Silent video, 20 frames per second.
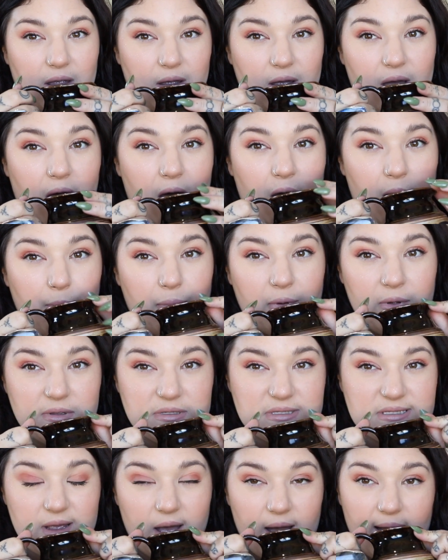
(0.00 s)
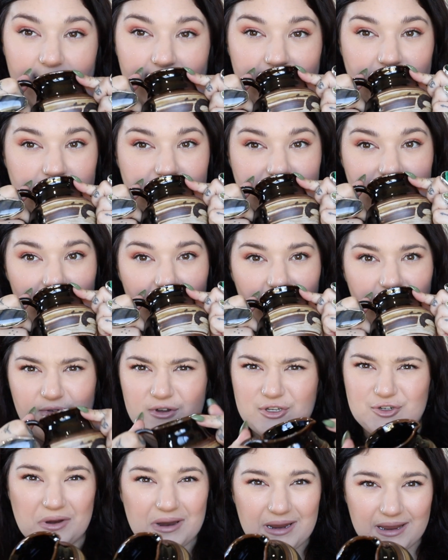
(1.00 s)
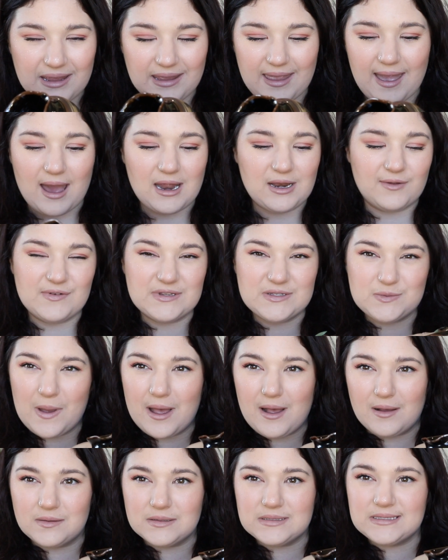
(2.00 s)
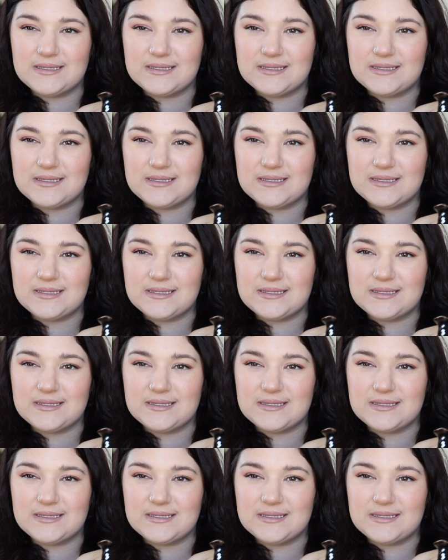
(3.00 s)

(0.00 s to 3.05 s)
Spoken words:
cup size for drinking out of as well.